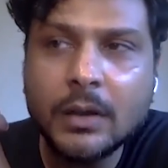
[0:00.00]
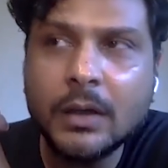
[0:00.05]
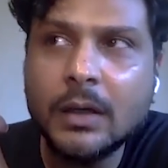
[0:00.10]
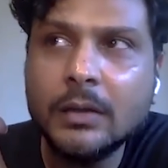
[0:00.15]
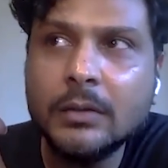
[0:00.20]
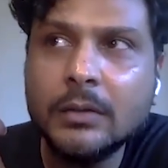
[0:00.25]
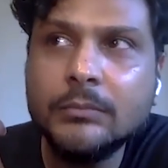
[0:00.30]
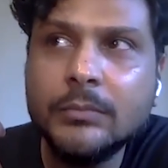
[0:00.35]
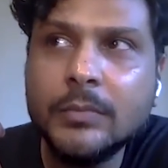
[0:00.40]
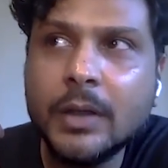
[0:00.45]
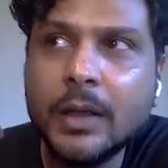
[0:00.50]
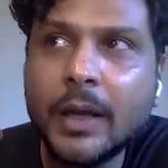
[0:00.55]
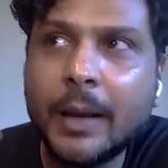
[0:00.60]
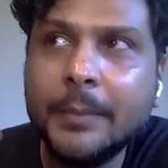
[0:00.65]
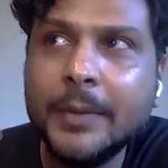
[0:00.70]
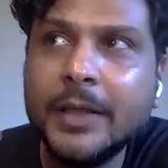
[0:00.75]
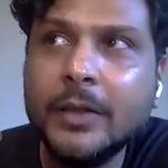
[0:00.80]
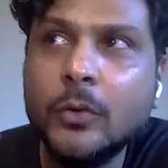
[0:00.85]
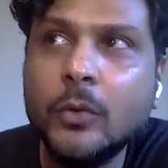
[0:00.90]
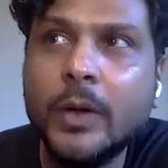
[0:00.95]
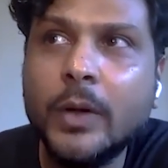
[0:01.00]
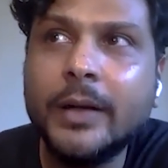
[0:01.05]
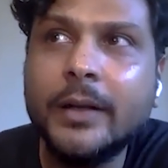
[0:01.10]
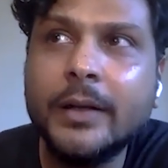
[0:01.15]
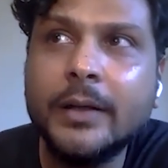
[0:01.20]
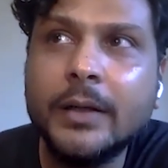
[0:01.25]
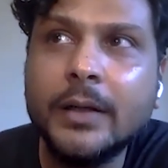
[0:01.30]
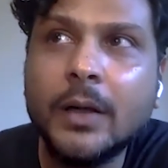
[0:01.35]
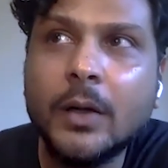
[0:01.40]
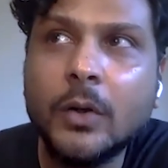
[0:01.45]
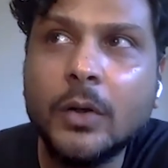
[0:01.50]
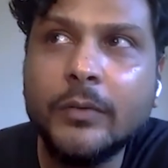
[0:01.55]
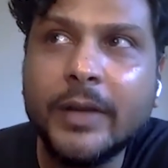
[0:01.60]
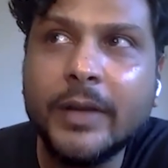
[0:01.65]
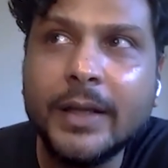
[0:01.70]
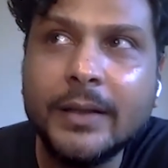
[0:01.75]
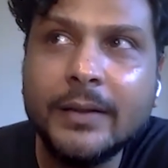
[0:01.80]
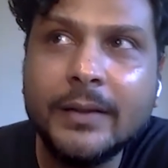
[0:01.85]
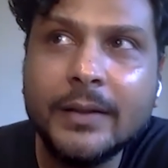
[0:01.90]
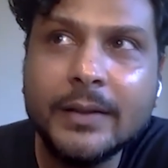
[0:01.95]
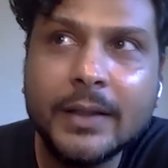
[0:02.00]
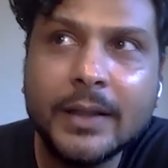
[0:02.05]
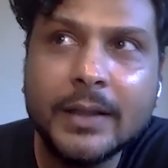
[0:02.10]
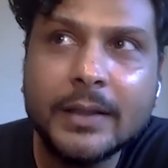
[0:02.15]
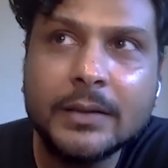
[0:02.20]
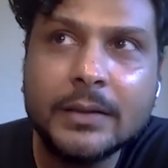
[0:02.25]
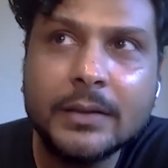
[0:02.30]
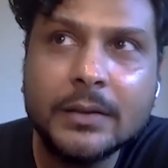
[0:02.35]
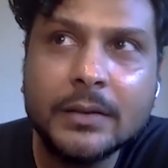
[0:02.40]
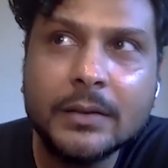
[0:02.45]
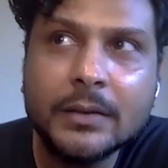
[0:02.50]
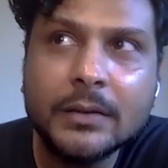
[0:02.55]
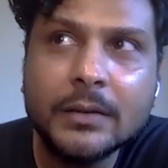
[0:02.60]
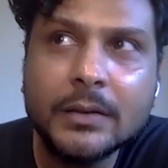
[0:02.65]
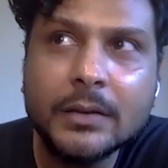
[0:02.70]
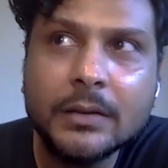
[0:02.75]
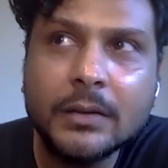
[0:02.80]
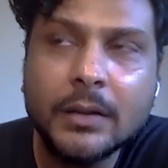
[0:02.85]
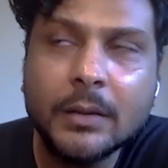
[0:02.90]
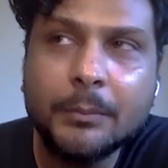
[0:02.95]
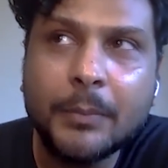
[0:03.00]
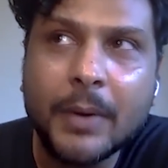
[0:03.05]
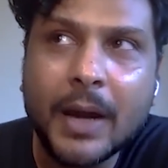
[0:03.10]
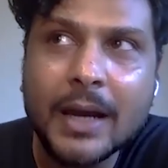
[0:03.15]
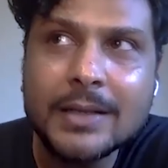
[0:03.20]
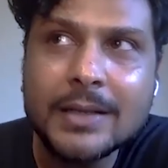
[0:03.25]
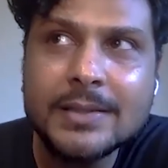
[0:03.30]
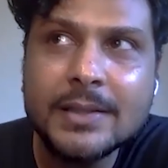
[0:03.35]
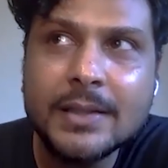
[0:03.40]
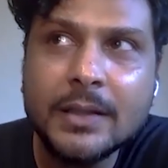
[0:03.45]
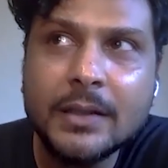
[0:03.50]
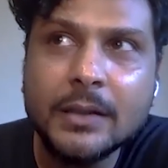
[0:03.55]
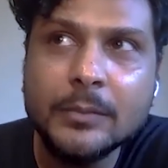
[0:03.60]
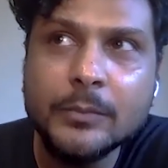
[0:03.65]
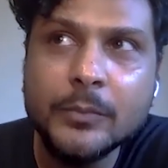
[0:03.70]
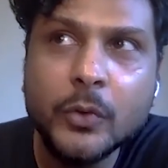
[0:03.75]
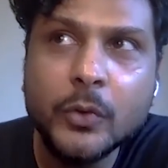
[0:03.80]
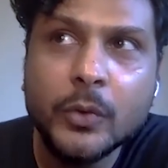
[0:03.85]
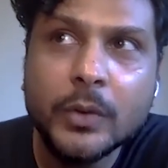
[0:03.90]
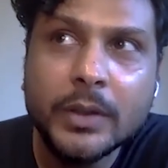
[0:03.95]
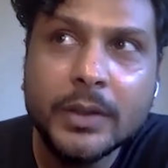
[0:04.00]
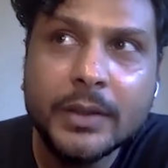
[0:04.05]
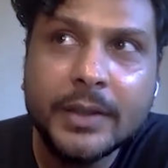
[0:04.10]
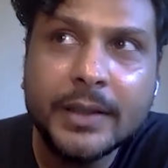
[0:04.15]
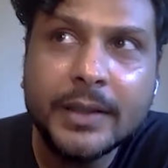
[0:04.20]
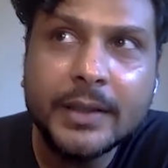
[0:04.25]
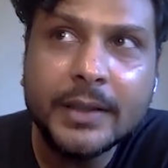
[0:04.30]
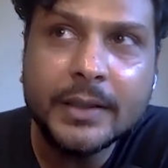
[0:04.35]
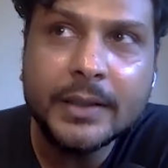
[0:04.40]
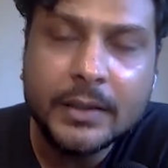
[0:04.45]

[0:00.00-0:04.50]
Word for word: Uh, I mean, you get written out of anything that the Parsi community